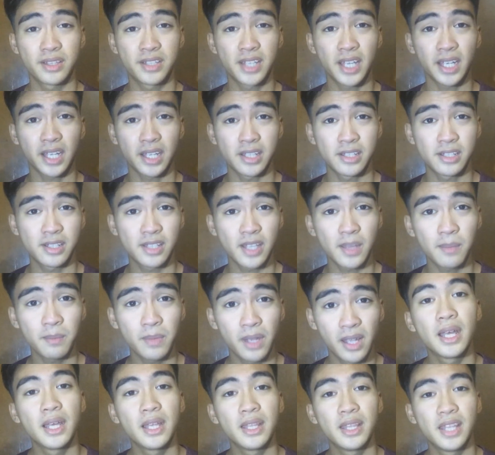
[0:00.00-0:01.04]
The second step,
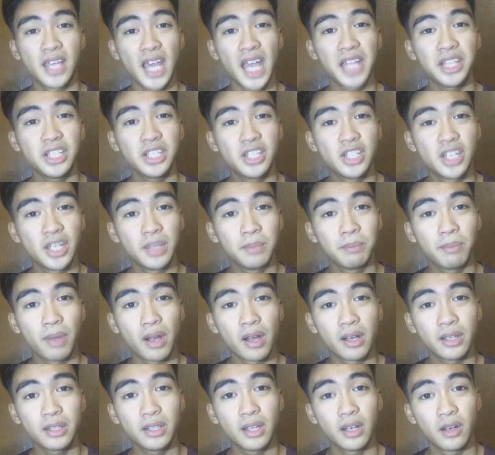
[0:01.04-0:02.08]
the antigen
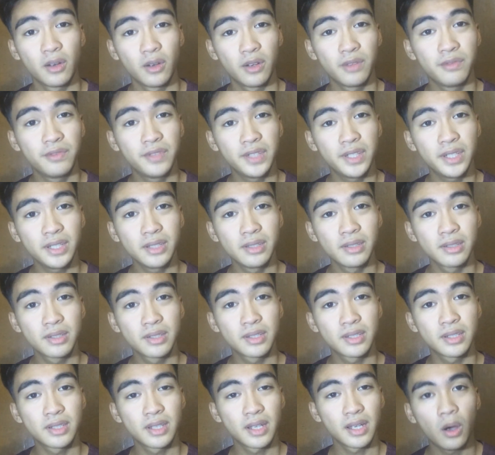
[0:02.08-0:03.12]
part
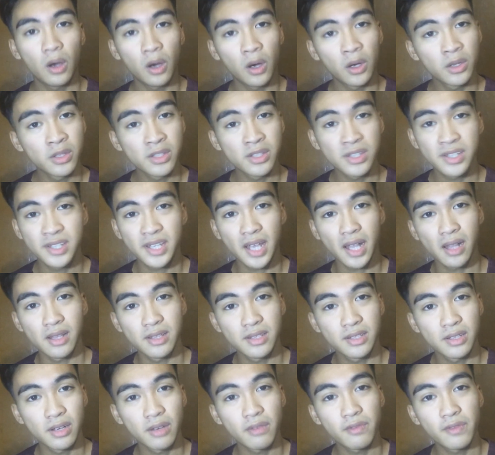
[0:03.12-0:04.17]
reveals on cell
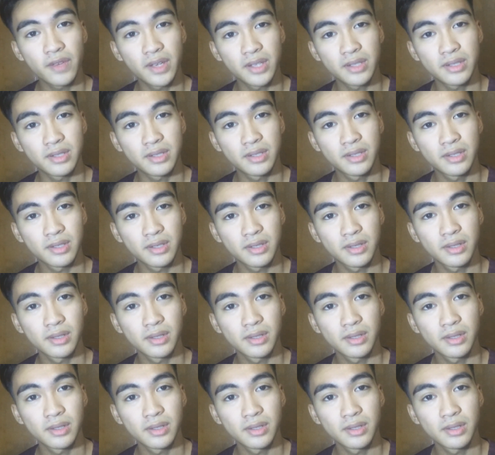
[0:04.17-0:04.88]
surface.